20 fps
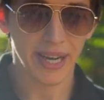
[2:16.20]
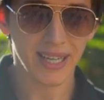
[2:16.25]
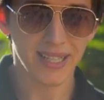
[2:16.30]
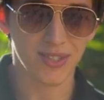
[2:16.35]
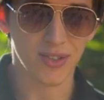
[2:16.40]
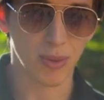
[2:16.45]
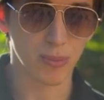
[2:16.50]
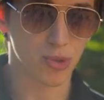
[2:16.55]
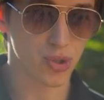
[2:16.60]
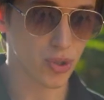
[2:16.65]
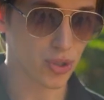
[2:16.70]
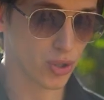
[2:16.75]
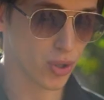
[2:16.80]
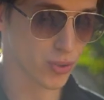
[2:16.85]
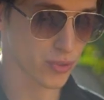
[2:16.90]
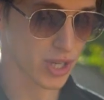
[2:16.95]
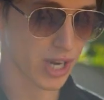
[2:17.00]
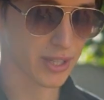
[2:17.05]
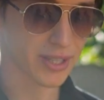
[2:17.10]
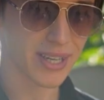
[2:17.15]
guys, so I'm sure you
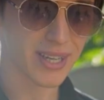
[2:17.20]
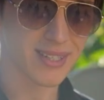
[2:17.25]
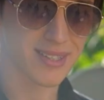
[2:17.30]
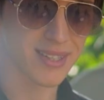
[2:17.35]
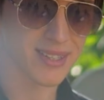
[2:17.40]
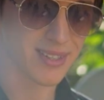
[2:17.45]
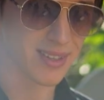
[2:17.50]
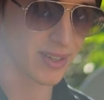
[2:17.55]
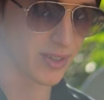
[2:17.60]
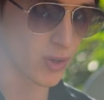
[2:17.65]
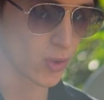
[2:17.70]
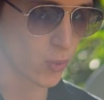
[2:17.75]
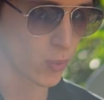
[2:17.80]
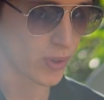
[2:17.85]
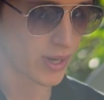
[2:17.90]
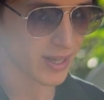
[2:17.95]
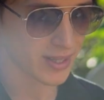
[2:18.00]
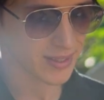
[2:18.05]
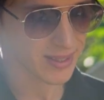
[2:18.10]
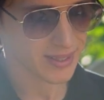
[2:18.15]
all recognize this little
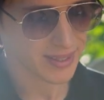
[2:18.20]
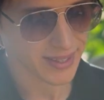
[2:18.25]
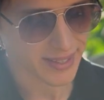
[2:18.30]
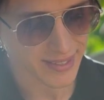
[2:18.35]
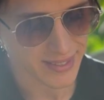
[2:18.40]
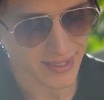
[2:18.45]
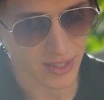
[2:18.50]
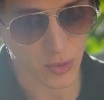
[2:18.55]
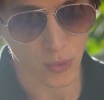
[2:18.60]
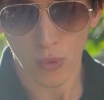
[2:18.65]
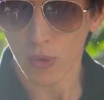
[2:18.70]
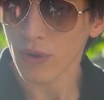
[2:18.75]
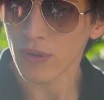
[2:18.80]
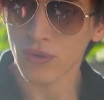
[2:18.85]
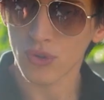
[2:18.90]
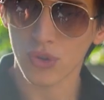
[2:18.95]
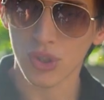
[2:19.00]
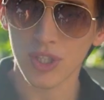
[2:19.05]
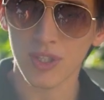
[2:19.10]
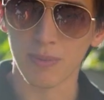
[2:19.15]
one. It is a
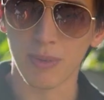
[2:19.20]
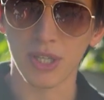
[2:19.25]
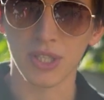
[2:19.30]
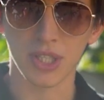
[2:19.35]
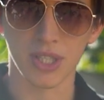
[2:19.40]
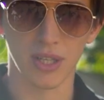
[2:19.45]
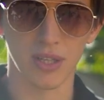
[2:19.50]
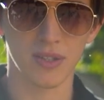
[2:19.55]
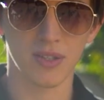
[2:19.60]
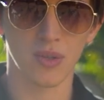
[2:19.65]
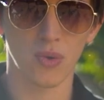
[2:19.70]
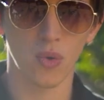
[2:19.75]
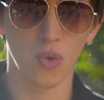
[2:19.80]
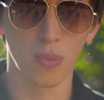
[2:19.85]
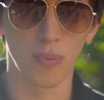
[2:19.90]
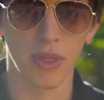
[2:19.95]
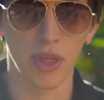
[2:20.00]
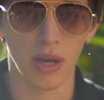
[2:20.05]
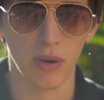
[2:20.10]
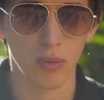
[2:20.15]
Dwarf 3 Smart
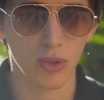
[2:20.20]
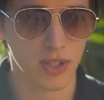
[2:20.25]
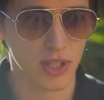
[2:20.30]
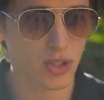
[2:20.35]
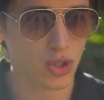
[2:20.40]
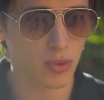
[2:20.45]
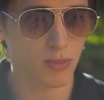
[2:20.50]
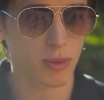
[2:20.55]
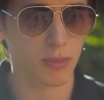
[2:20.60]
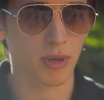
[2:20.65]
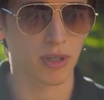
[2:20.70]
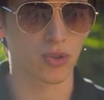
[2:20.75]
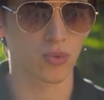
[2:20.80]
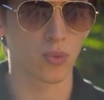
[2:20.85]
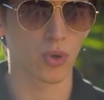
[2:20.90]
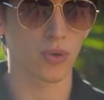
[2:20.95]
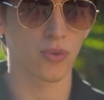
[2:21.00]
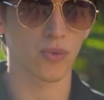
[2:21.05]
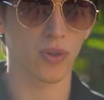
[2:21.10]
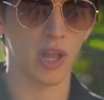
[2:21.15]
telescope that was sent to me by
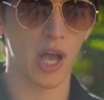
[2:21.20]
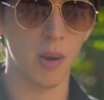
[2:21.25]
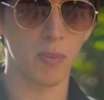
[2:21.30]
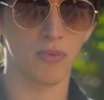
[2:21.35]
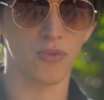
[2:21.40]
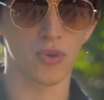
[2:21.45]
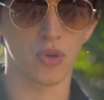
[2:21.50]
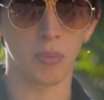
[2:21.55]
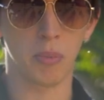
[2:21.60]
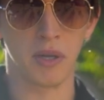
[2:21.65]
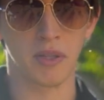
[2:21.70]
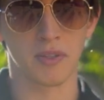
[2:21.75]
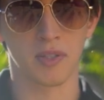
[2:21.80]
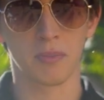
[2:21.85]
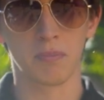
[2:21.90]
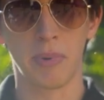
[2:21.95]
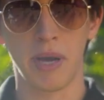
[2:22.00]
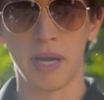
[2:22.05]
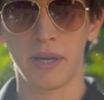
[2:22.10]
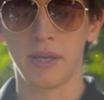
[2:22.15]
Dwarf Lab a few
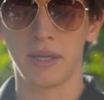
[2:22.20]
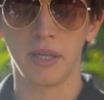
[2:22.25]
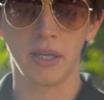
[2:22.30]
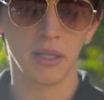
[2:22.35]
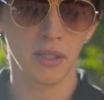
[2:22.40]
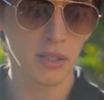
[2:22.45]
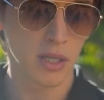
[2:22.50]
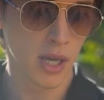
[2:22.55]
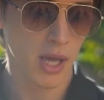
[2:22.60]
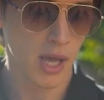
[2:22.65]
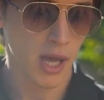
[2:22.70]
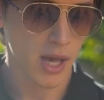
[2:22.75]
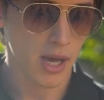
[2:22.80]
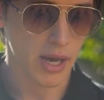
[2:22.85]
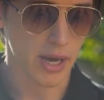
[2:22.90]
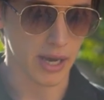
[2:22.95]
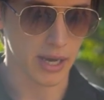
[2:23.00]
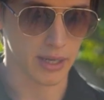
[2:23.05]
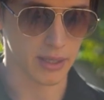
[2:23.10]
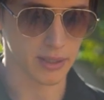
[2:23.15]
months back in.
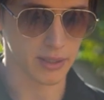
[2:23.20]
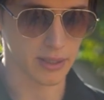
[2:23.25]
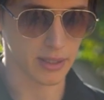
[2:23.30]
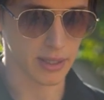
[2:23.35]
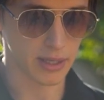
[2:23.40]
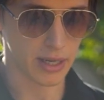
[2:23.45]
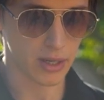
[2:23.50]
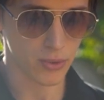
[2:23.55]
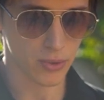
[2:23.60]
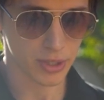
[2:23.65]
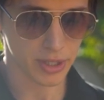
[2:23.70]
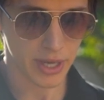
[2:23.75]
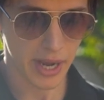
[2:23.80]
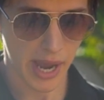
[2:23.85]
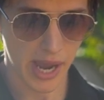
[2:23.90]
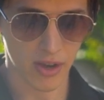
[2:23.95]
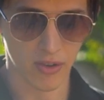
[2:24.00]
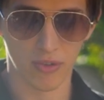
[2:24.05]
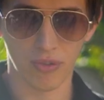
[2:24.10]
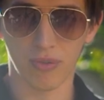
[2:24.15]
And I already
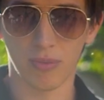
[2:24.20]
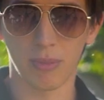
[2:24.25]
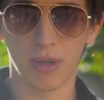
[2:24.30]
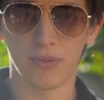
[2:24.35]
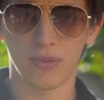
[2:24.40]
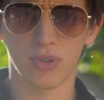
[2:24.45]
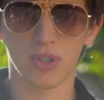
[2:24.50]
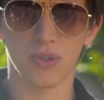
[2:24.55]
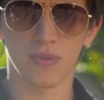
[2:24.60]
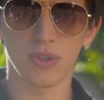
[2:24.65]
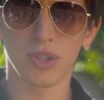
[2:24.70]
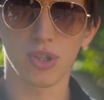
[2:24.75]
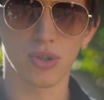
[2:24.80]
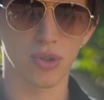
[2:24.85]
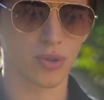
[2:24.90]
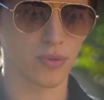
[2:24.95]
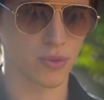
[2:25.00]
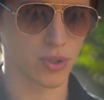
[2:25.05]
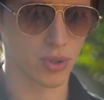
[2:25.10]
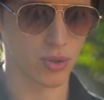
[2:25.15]
have my first
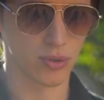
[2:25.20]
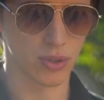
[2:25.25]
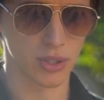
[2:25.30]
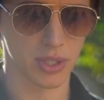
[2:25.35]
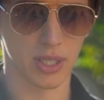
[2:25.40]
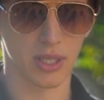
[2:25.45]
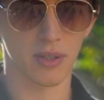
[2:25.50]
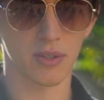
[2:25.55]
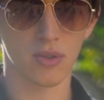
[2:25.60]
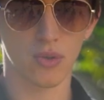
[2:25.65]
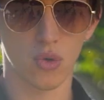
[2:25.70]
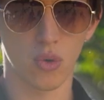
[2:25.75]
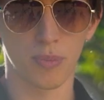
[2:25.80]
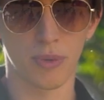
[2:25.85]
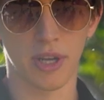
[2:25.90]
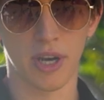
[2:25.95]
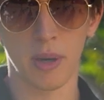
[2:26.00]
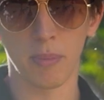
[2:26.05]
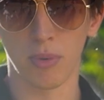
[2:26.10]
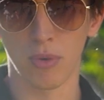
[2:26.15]
video review of the telescope
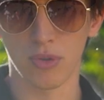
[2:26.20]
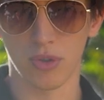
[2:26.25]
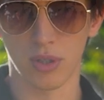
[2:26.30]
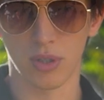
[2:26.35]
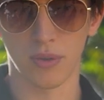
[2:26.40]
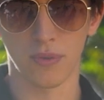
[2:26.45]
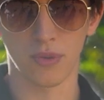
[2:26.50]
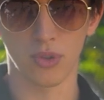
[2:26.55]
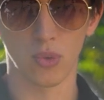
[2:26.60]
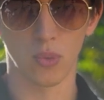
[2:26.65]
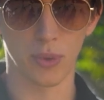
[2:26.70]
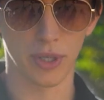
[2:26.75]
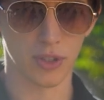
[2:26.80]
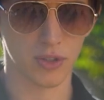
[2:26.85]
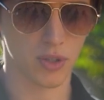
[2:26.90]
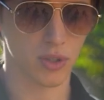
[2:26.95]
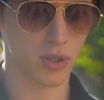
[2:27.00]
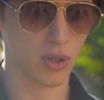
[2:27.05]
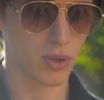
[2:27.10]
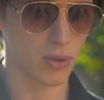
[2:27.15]
that I posted a few
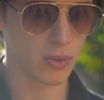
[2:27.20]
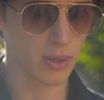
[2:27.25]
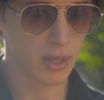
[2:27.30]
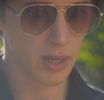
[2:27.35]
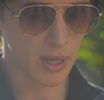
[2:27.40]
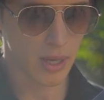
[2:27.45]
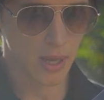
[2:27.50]
weeks ago.